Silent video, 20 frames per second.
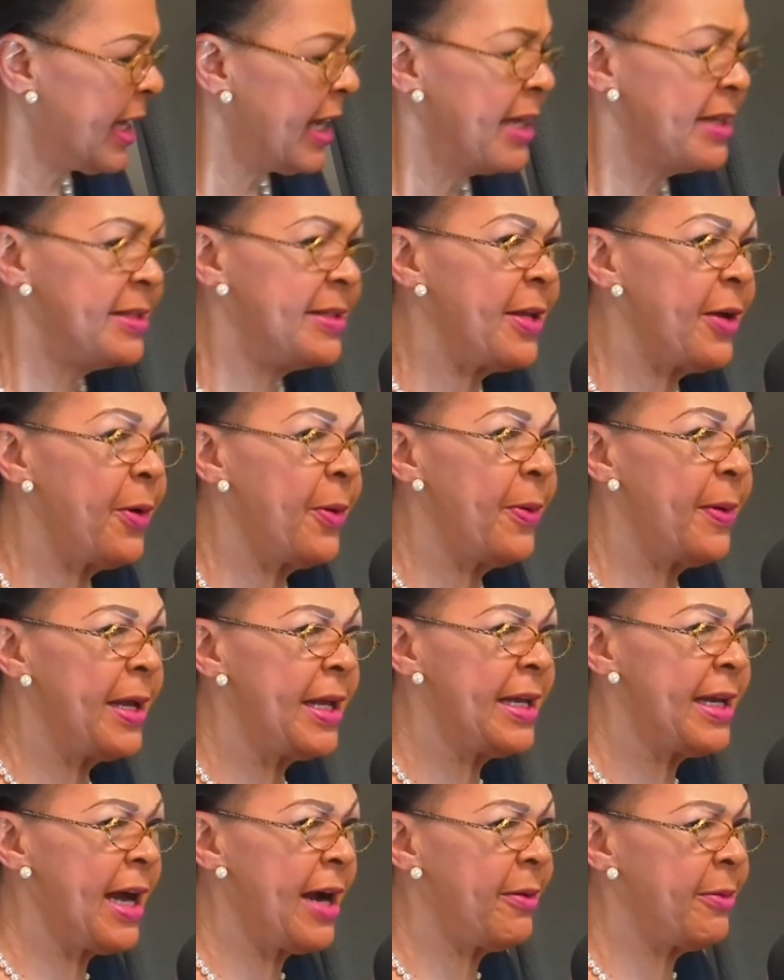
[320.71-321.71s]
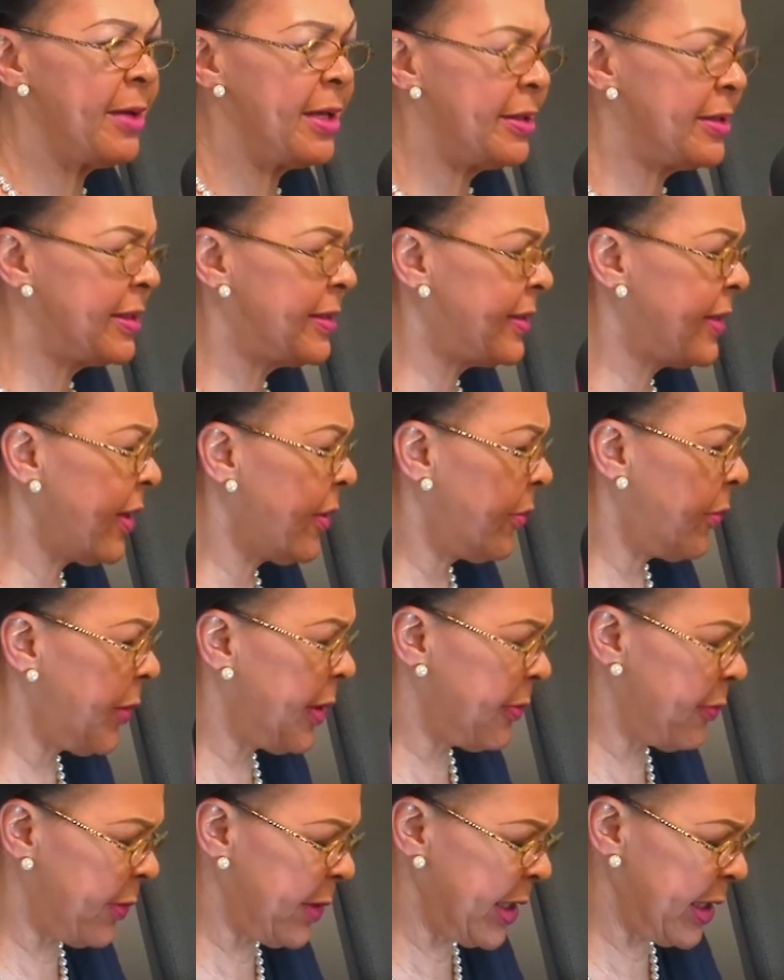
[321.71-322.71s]
So you know, so we
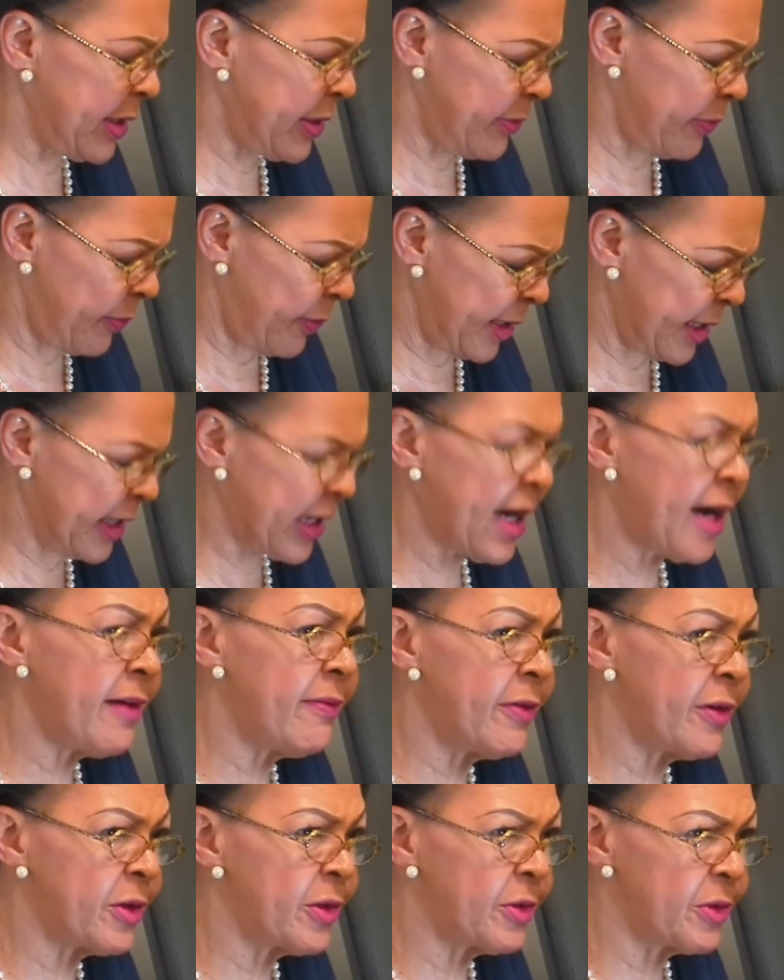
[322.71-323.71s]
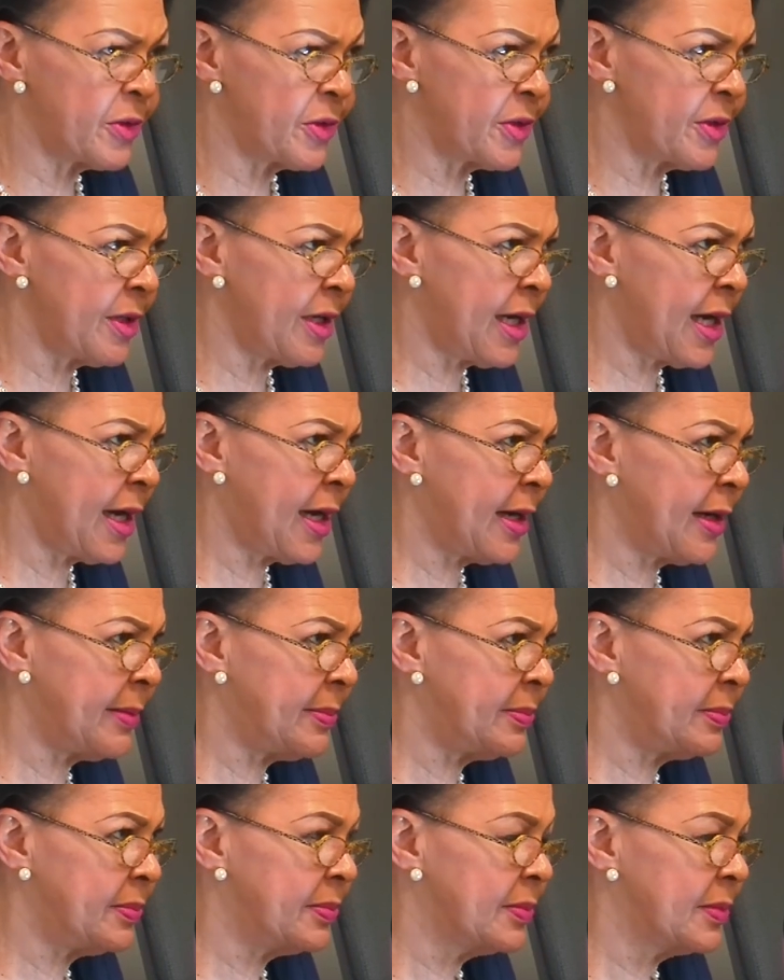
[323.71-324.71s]
we we covered
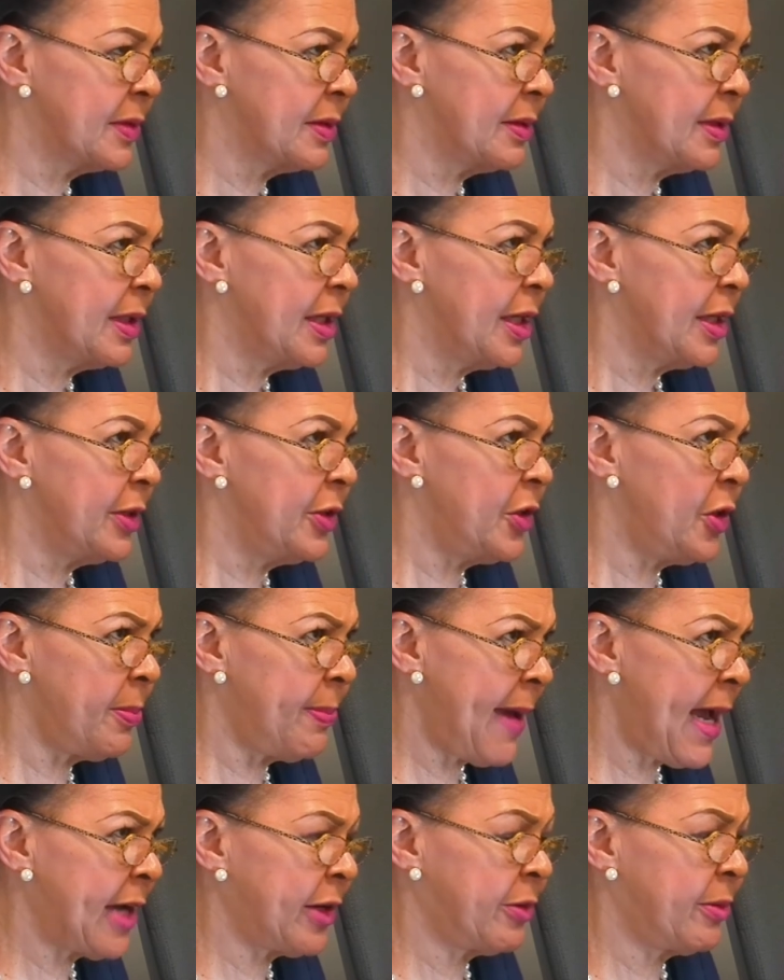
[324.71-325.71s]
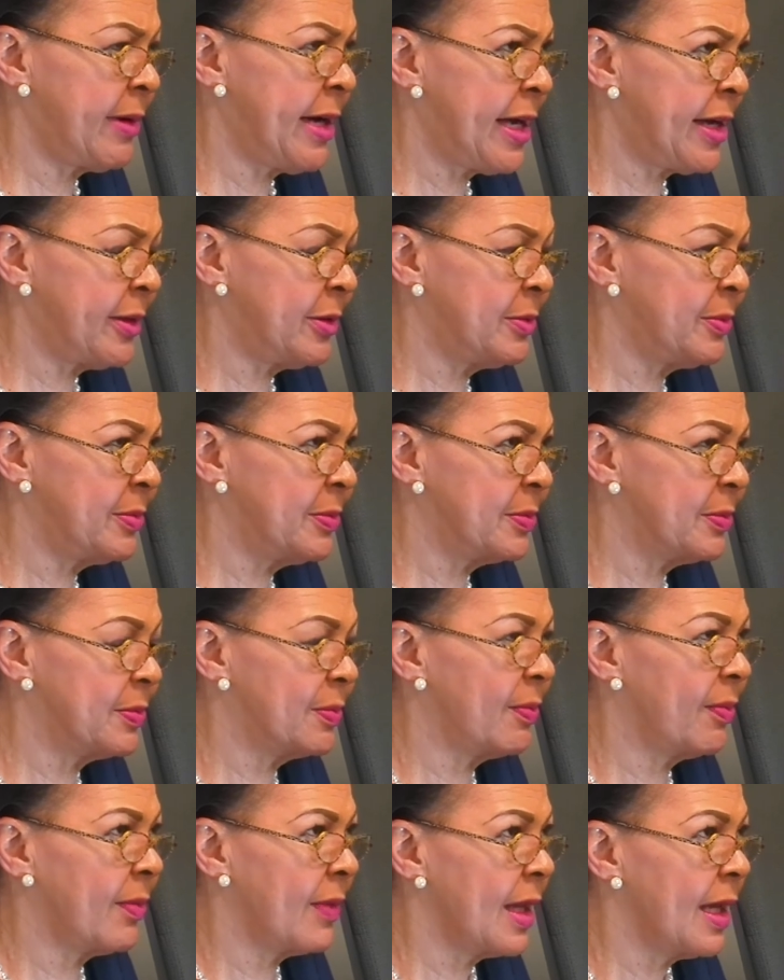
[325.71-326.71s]
um, your background,
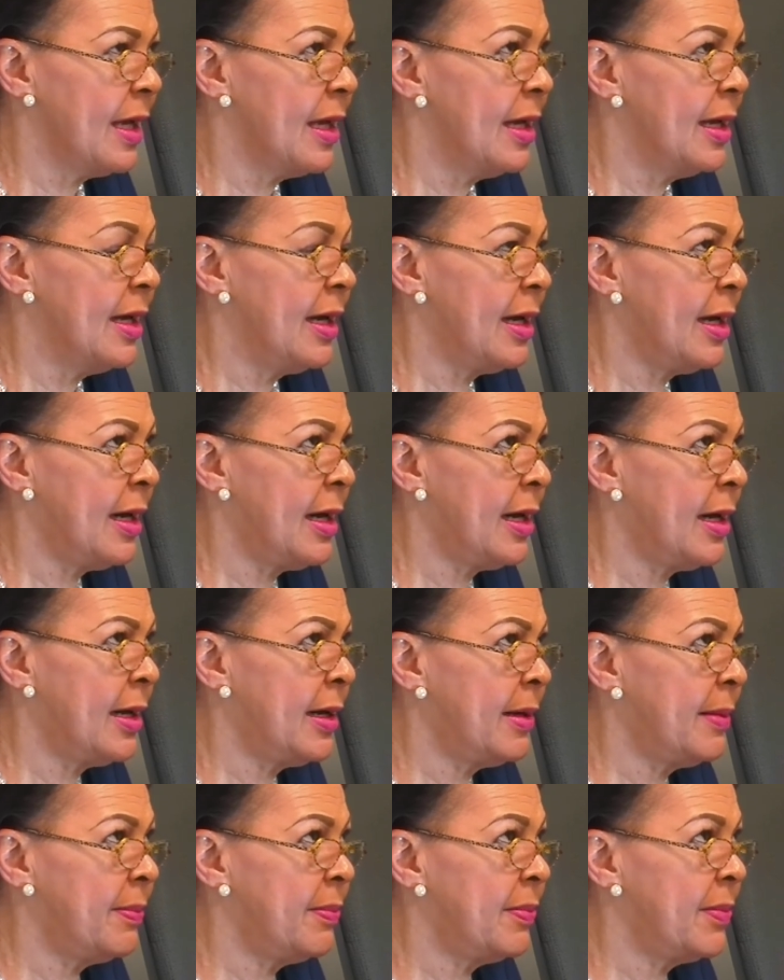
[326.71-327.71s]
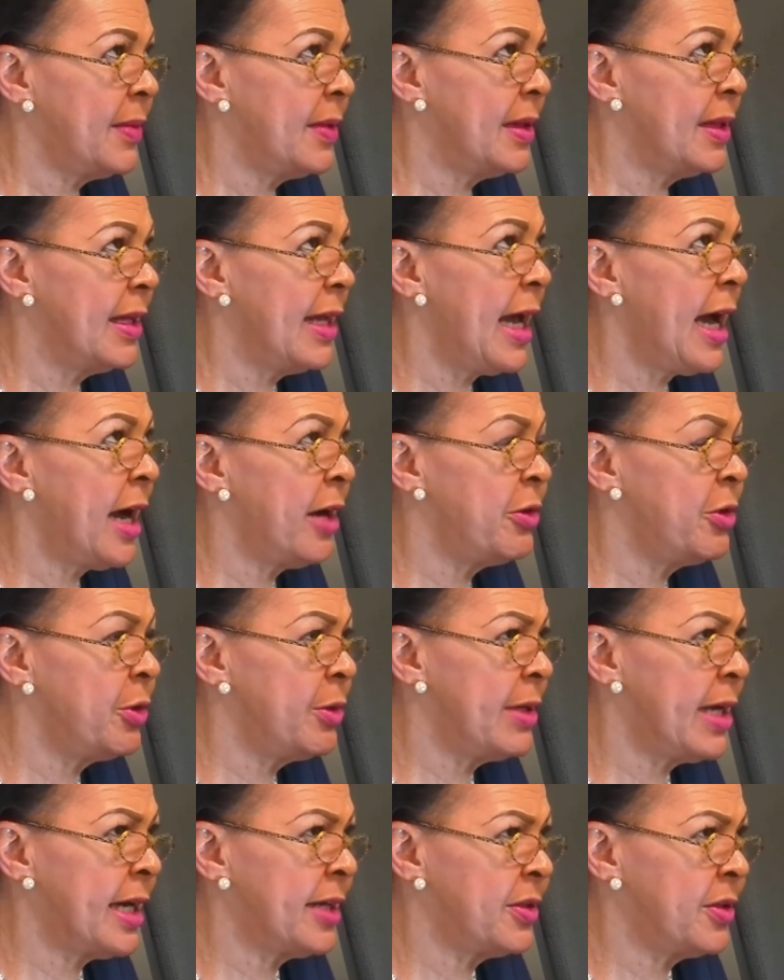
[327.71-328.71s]
mm-hmm. um, how you
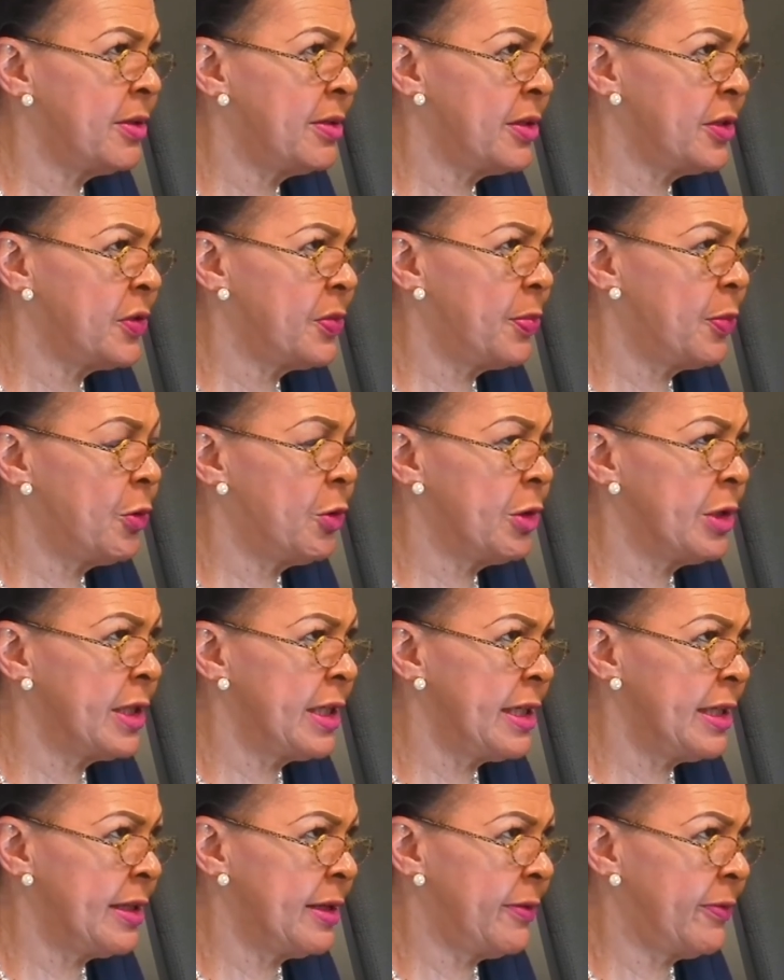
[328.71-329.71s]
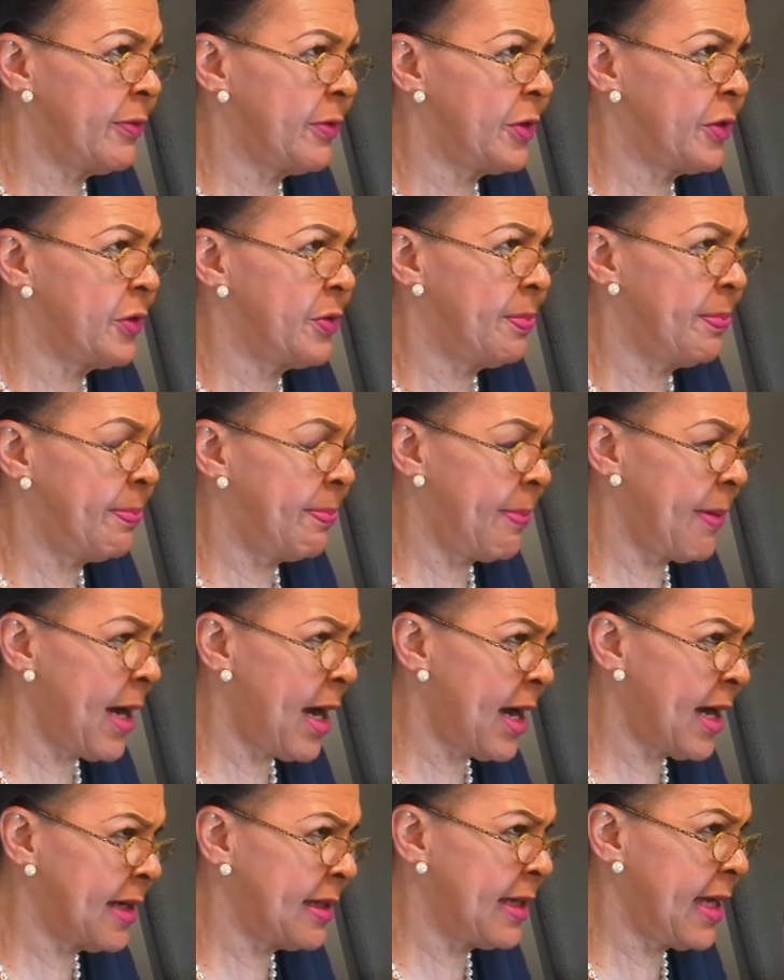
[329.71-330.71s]
got to this point in the mm. first
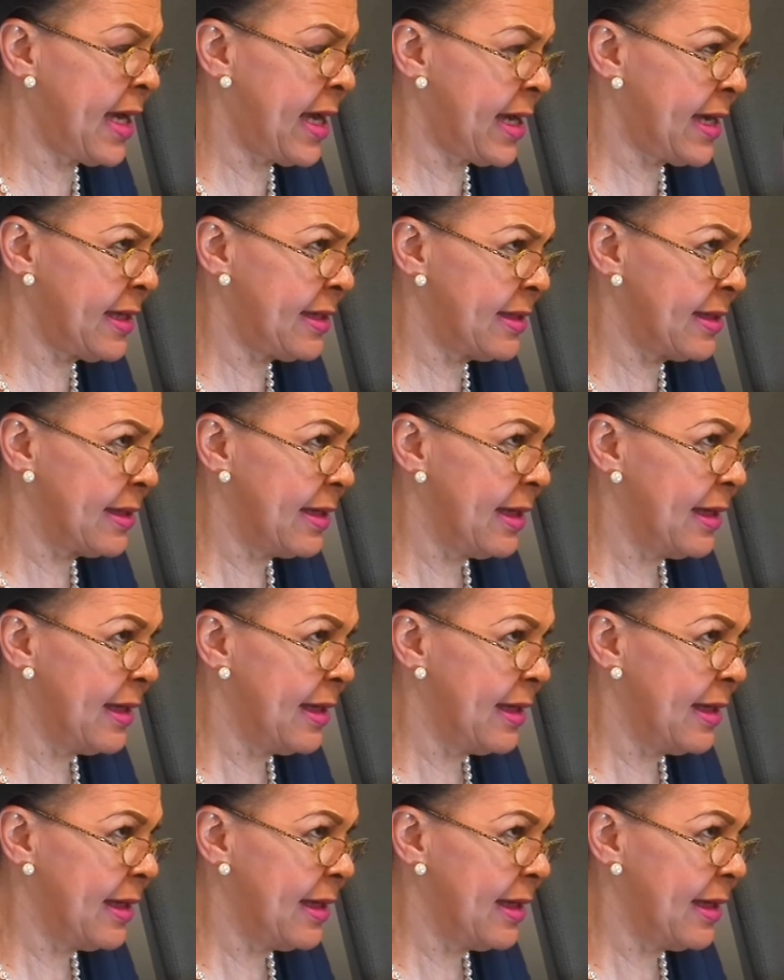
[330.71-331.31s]
podcast